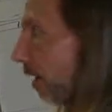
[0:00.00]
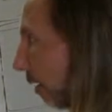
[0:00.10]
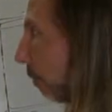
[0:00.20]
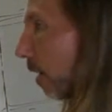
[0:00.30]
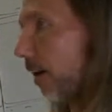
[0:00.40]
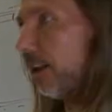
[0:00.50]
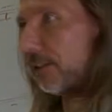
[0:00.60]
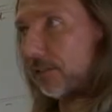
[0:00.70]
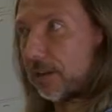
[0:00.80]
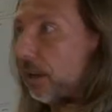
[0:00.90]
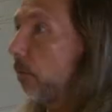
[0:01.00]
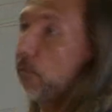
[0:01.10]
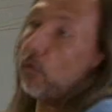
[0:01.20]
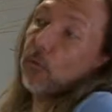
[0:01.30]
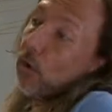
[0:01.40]
Yeah, parallax, and
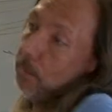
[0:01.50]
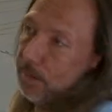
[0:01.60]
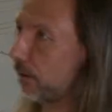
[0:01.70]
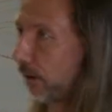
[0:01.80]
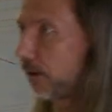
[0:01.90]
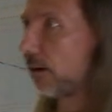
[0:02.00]
for free basically.